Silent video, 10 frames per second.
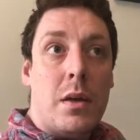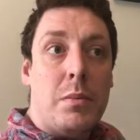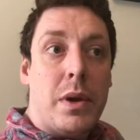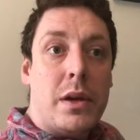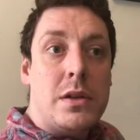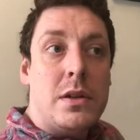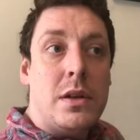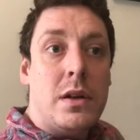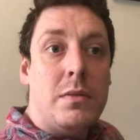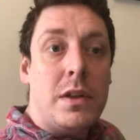but
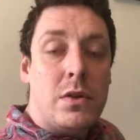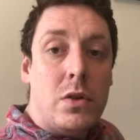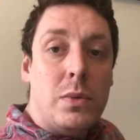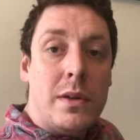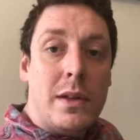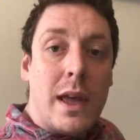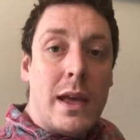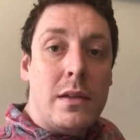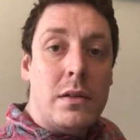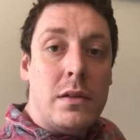that's not always the
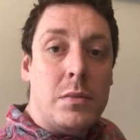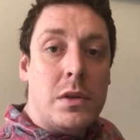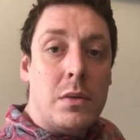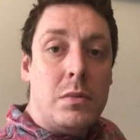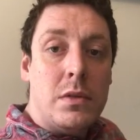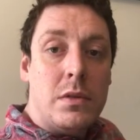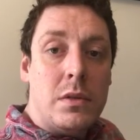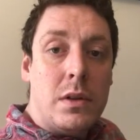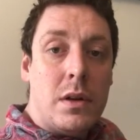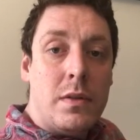case, and sometimes
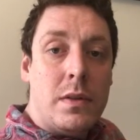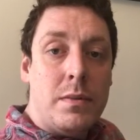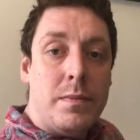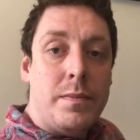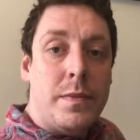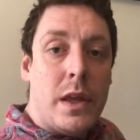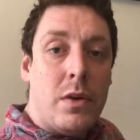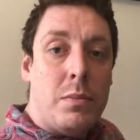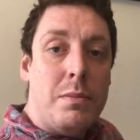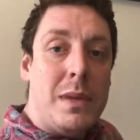there
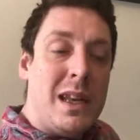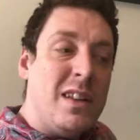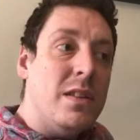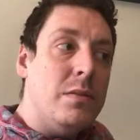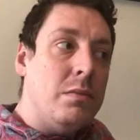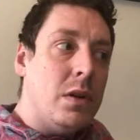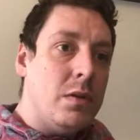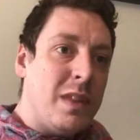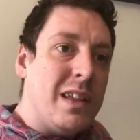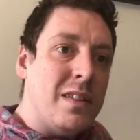are means,
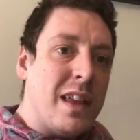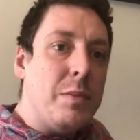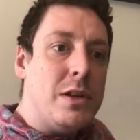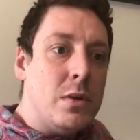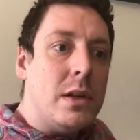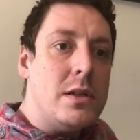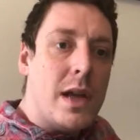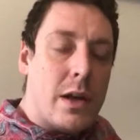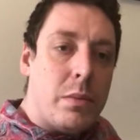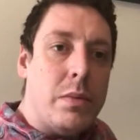things that they could be doing to
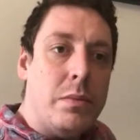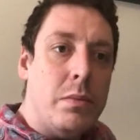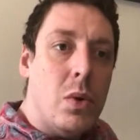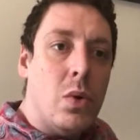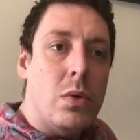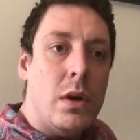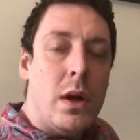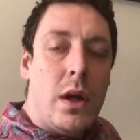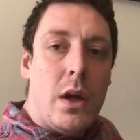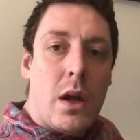help more.
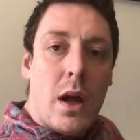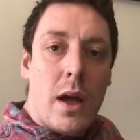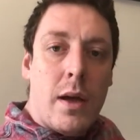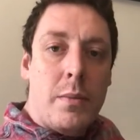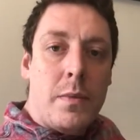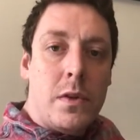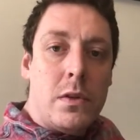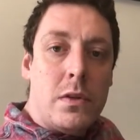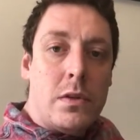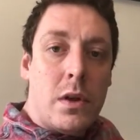
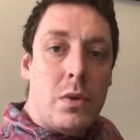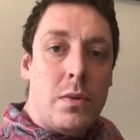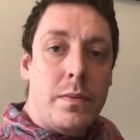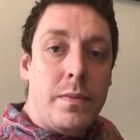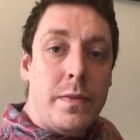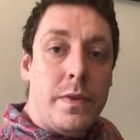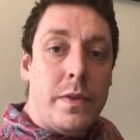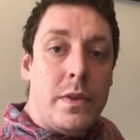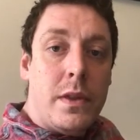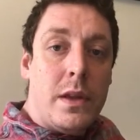So
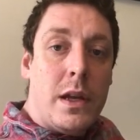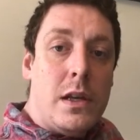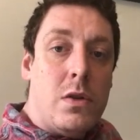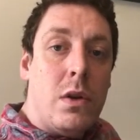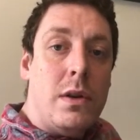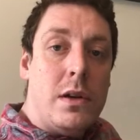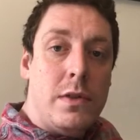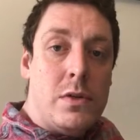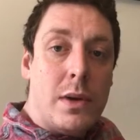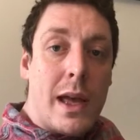in your own
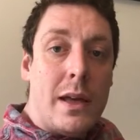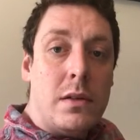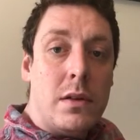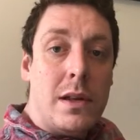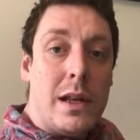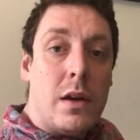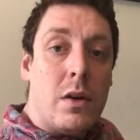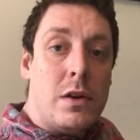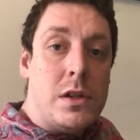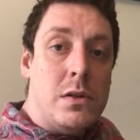individual case, I still
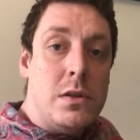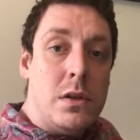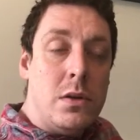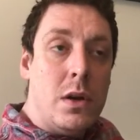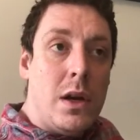encourage you to